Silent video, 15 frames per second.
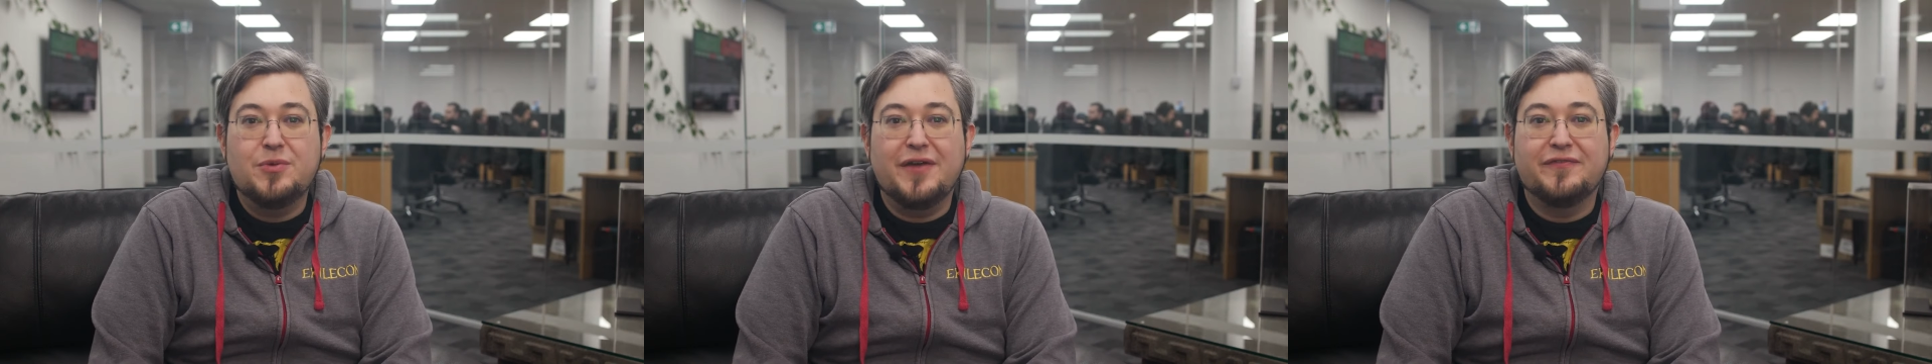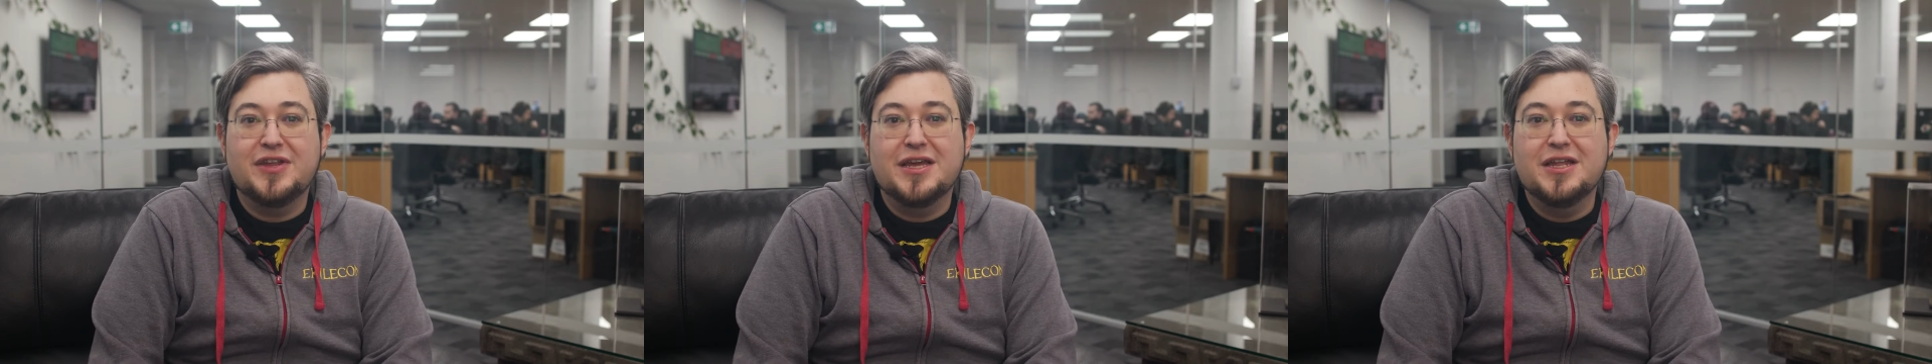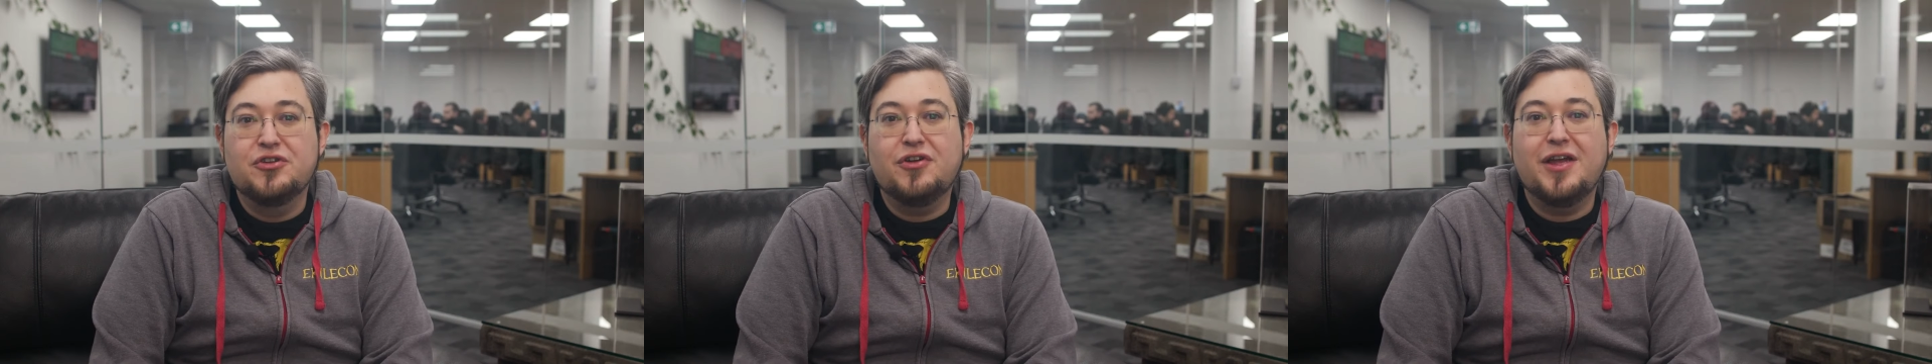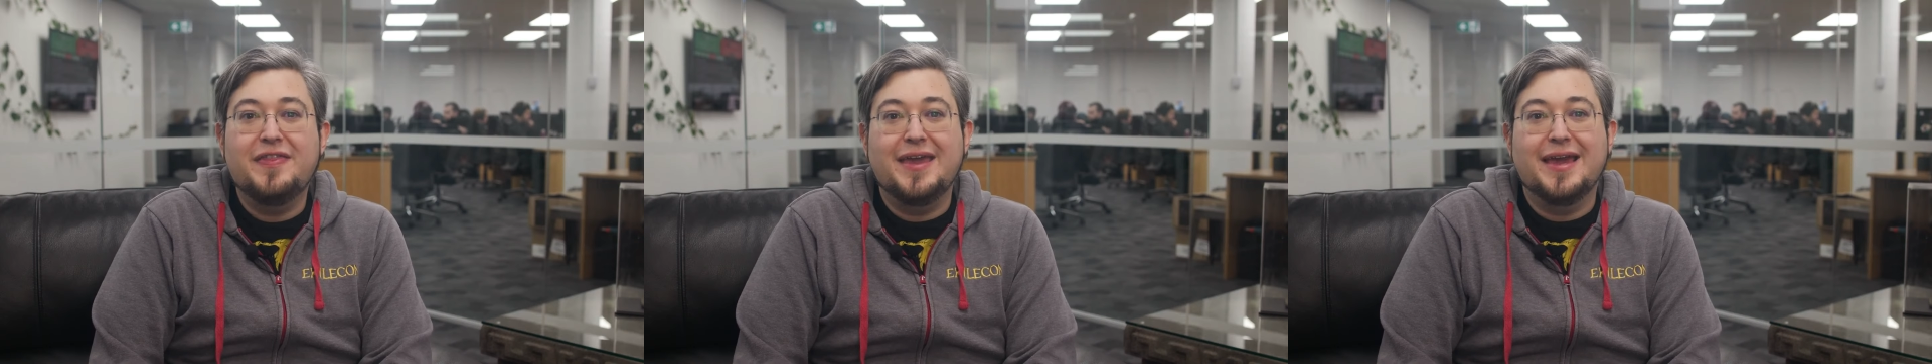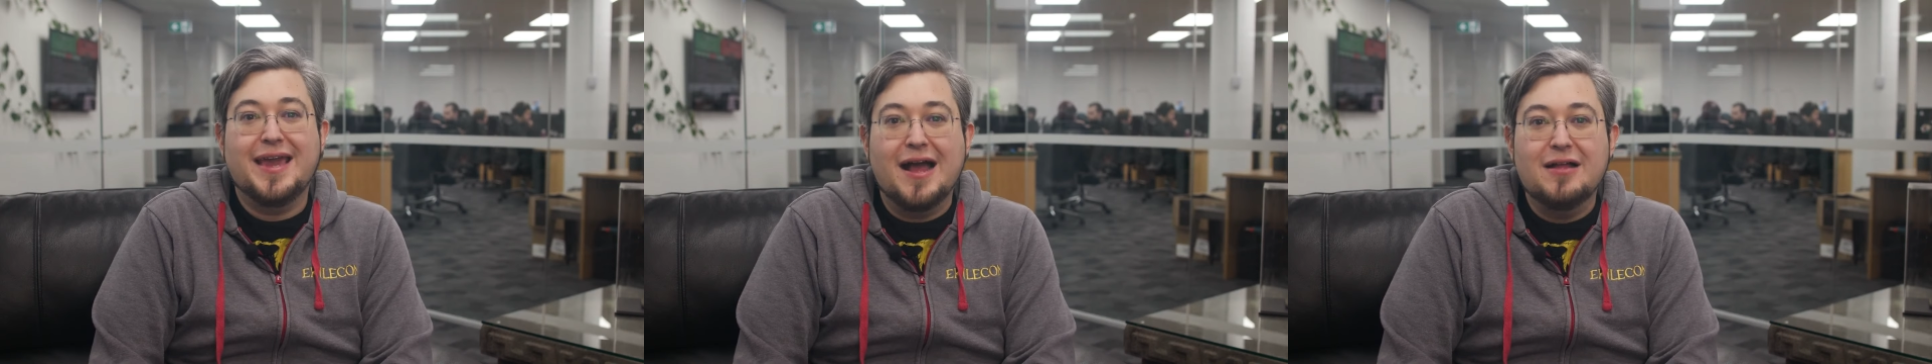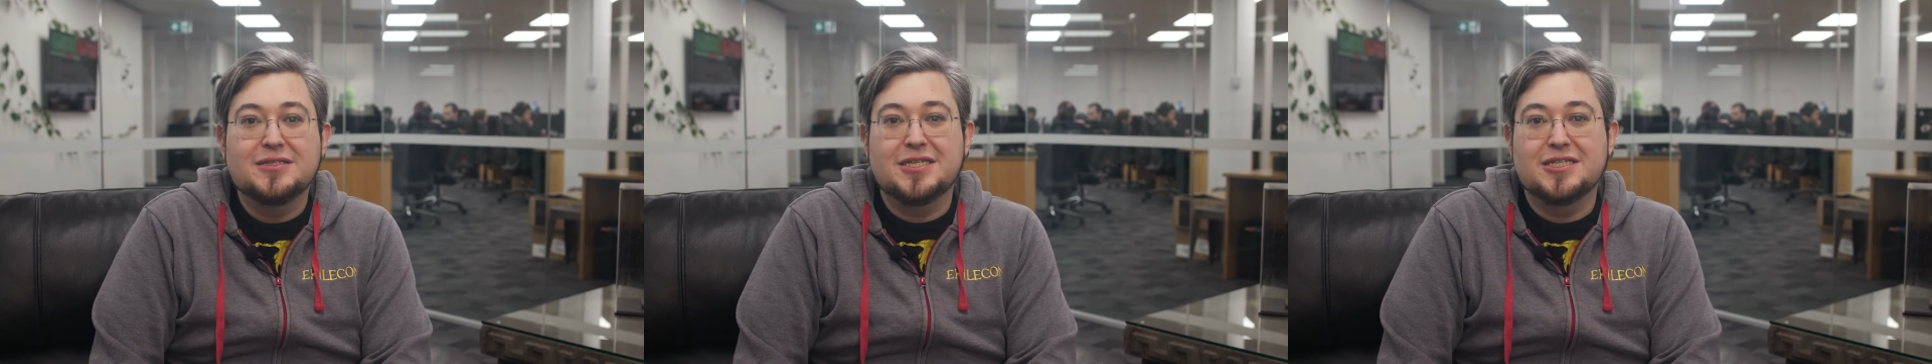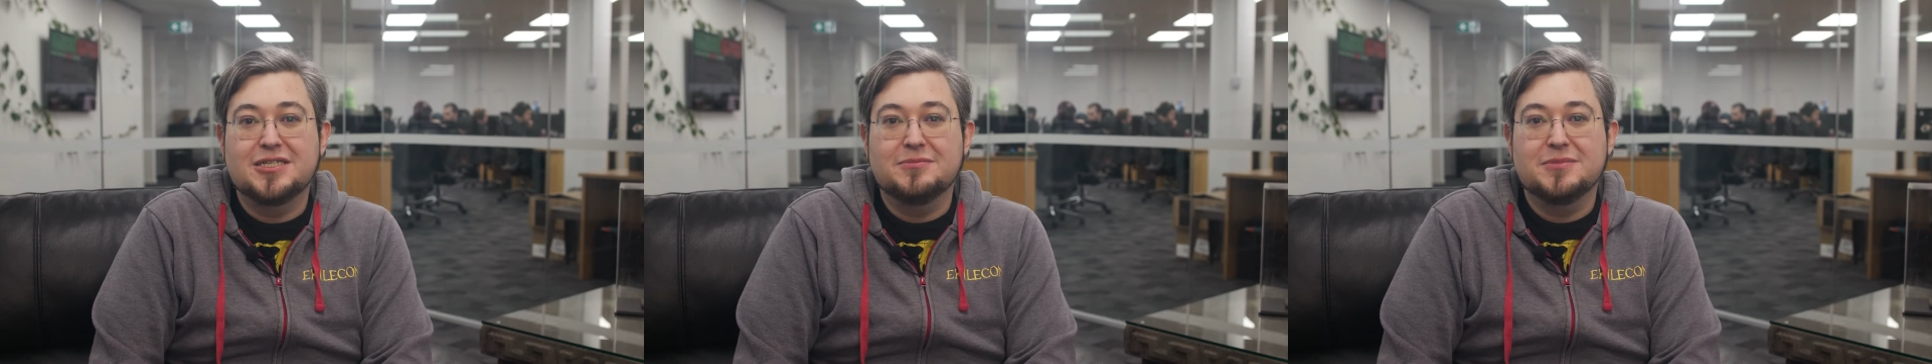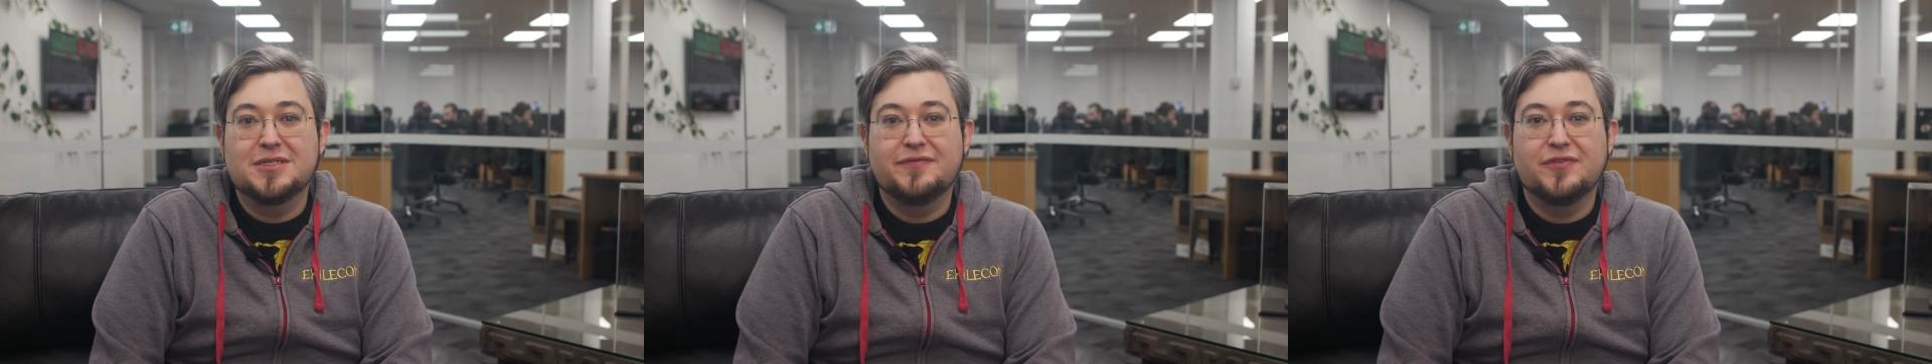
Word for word: we have to integrate the account systems